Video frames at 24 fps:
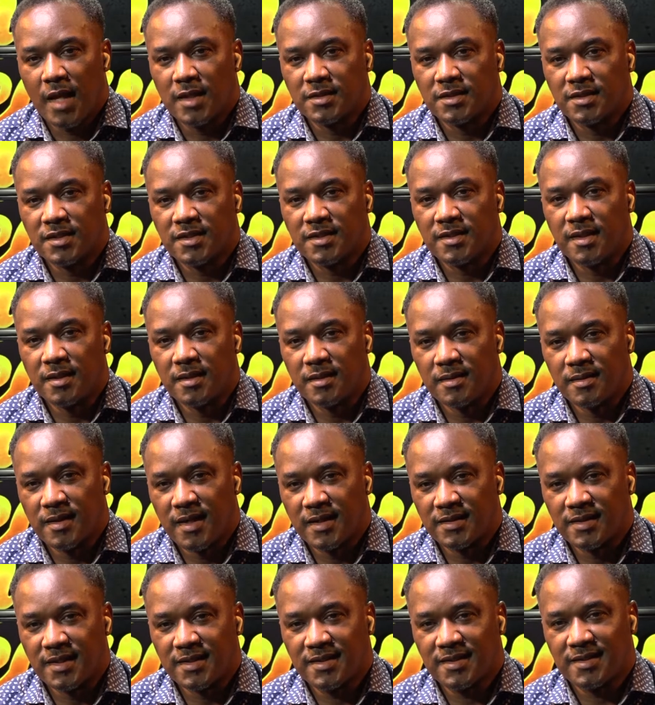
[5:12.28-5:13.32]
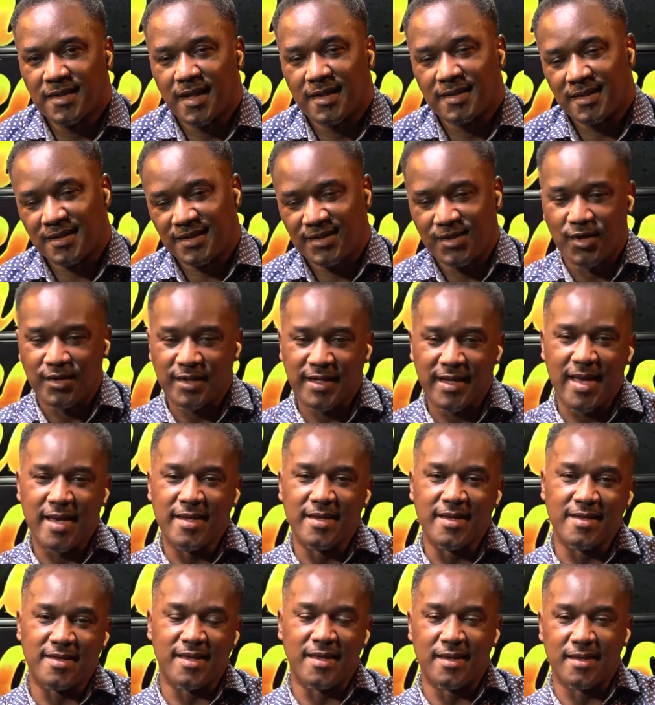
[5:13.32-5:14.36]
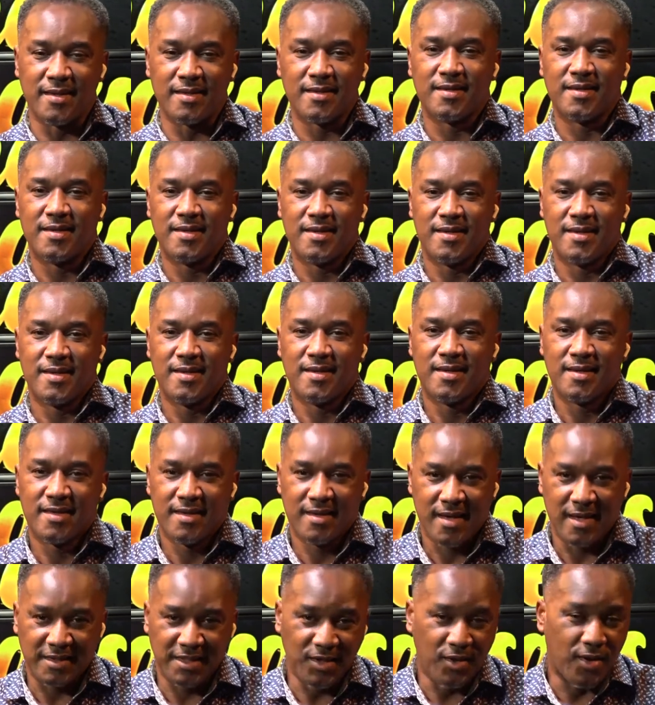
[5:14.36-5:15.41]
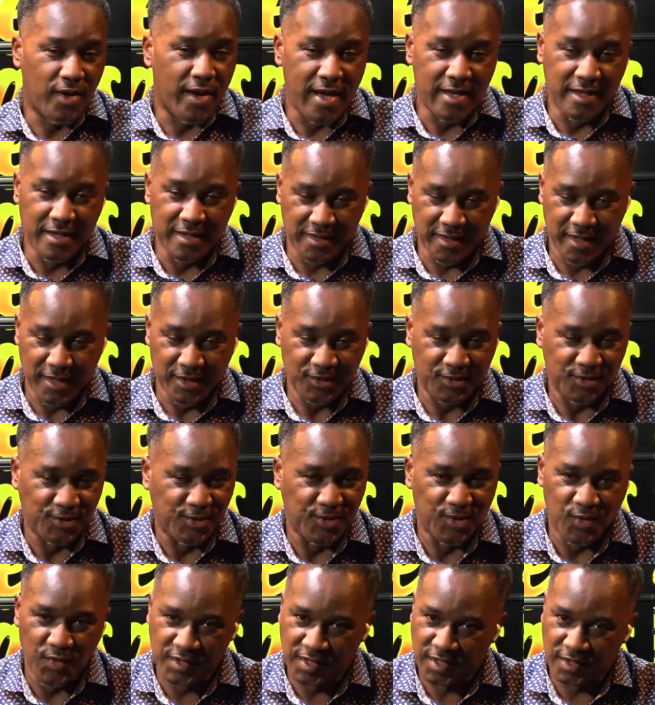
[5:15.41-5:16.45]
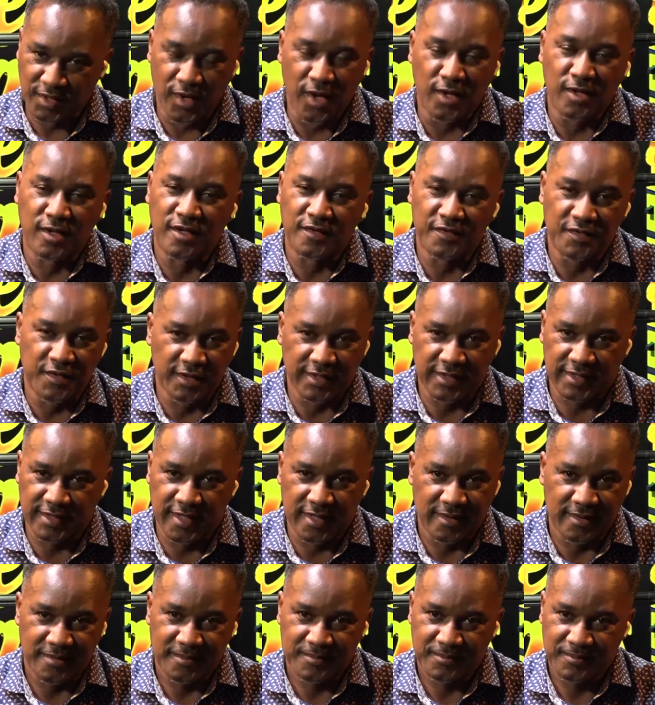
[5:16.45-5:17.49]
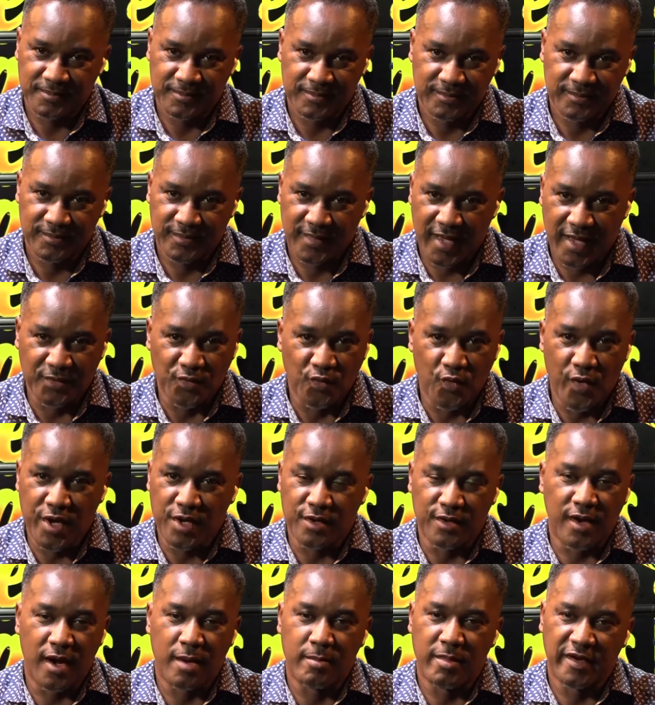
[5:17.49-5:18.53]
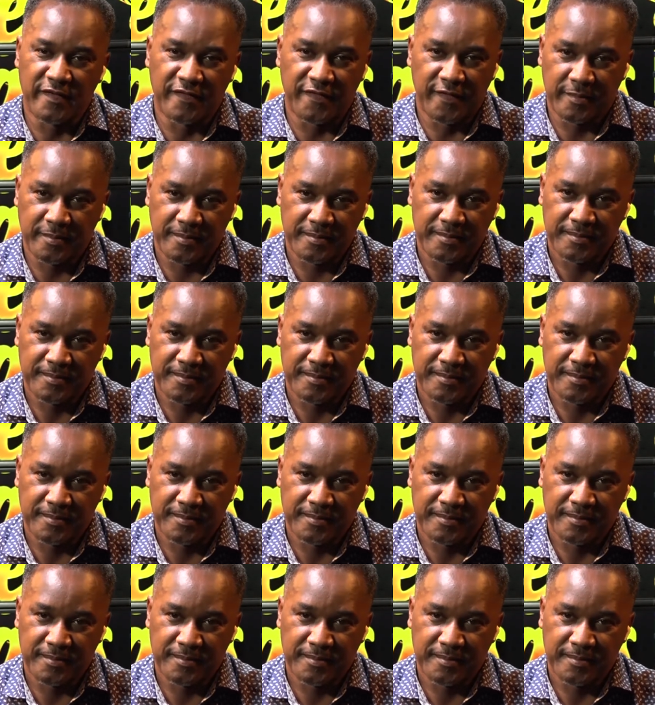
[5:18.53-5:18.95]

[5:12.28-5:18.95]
Has it got anything to do with the color of your skin and where you're coming from?